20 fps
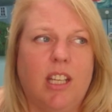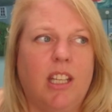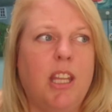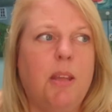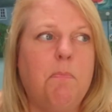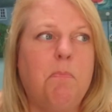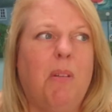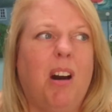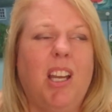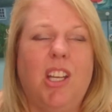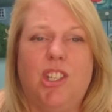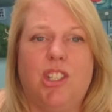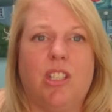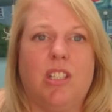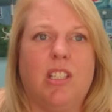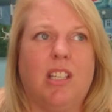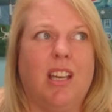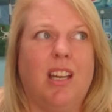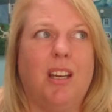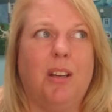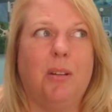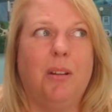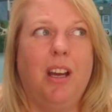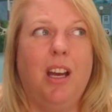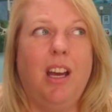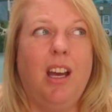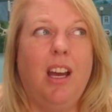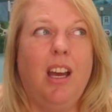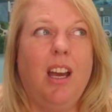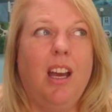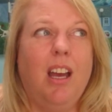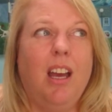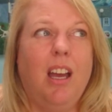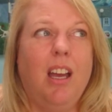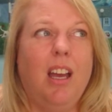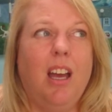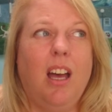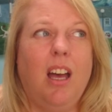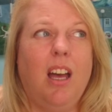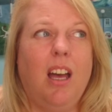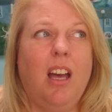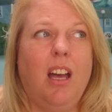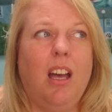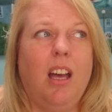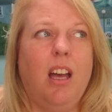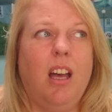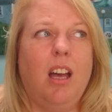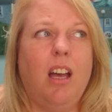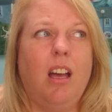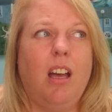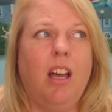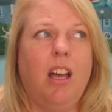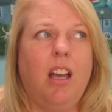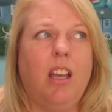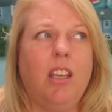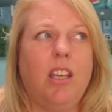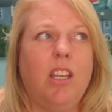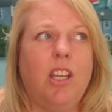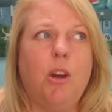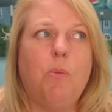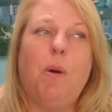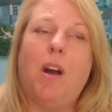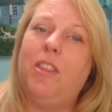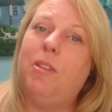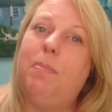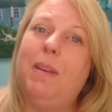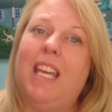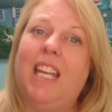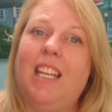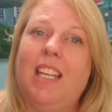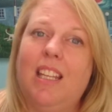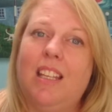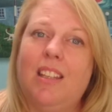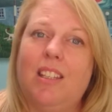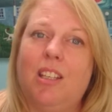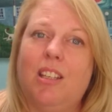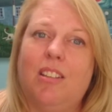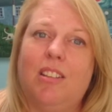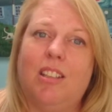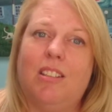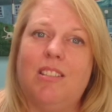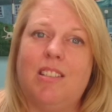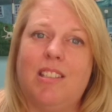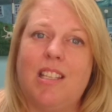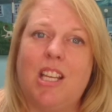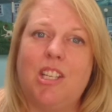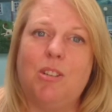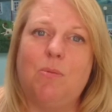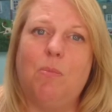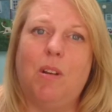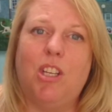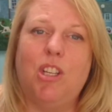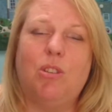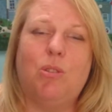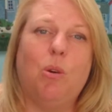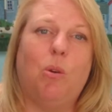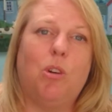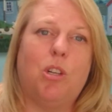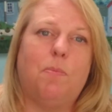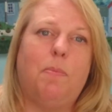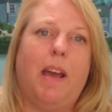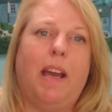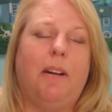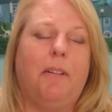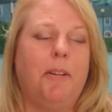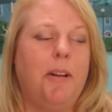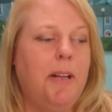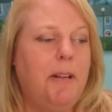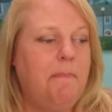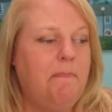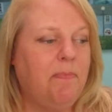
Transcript: And they might just go, uh, you know what, at the beginning of the, the session when you talked about